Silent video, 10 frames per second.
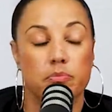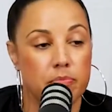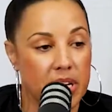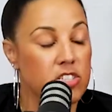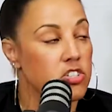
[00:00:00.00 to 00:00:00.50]

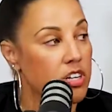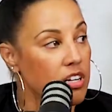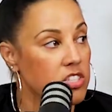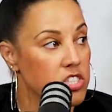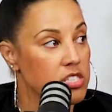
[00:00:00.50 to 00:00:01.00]
major
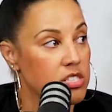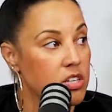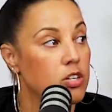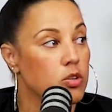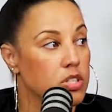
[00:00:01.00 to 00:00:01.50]
colleges
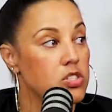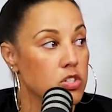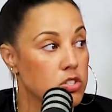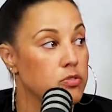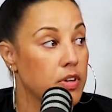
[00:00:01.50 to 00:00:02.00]
are going to
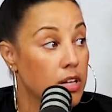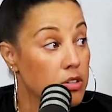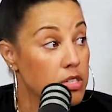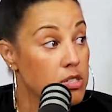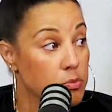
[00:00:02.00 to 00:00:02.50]
start to follow
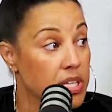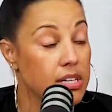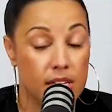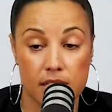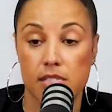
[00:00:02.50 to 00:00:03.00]
this
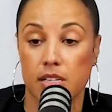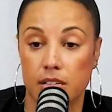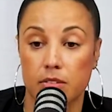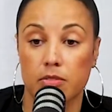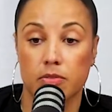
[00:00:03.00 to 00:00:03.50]
because
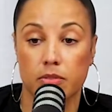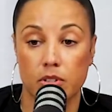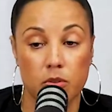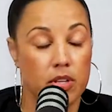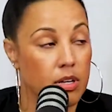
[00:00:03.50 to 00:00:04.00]
of,
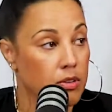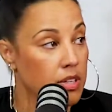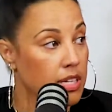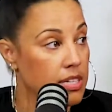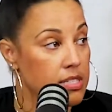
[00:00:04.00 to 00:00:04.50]
the health.
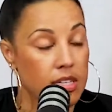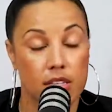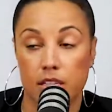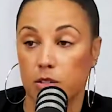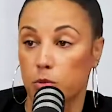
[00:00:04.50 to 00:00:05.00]
Like I
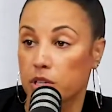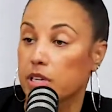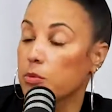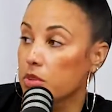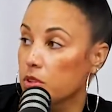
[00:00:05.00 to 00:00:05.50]
said, they're
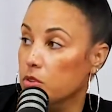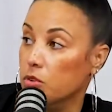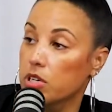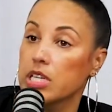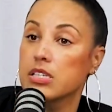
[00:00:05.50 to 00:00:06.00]
working with
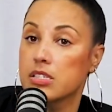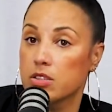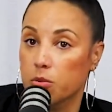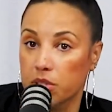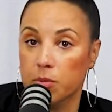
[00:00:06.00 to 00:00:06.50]
authorities and
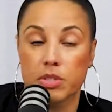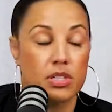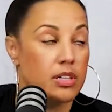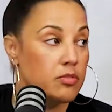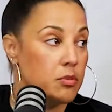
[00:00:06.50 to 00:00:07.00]
they're working with the
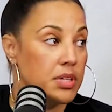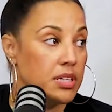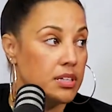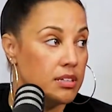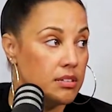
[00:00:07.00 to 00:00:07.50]

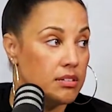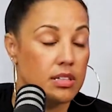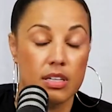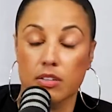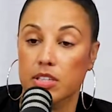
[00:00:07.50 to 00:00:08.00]
government and
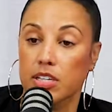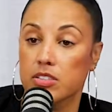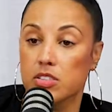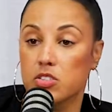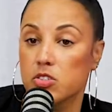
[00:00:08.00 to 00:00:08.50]
the healthcare
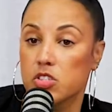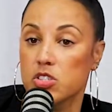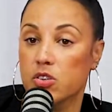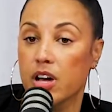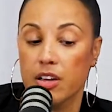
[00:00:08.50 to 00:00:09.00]

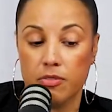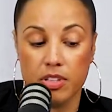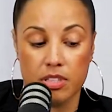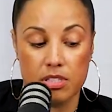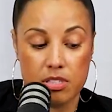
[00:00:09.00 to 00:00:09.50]
institutions. So I feel
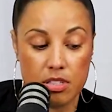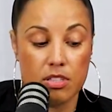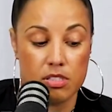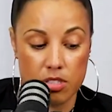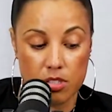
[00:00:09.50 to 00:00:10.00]
like this is
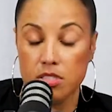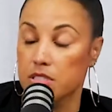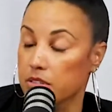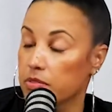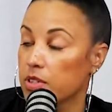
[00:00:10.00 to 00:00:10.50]
going to start to
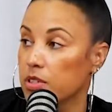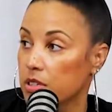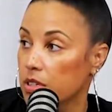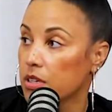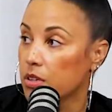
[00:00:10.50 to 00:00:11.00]
definitely
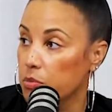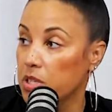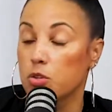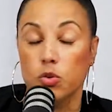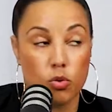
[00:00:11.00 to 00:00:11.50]

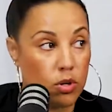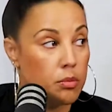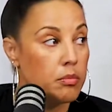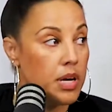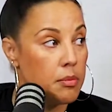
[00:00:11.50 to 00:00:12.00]
be the
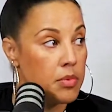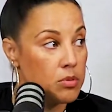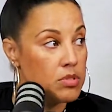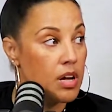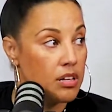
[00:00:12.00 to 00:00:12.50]
norm at
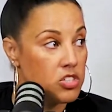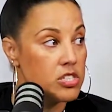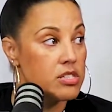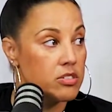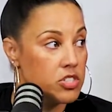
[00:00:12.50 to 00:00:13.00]
most
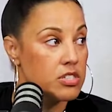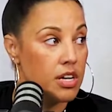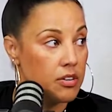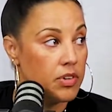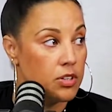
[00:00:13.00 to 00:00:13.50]
colleges. They're just
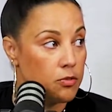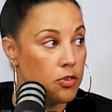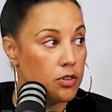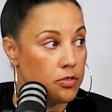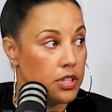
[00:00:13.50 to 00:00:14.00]
kind of on the
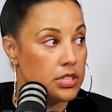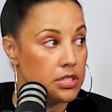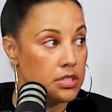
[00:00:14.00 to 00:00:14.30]
forefront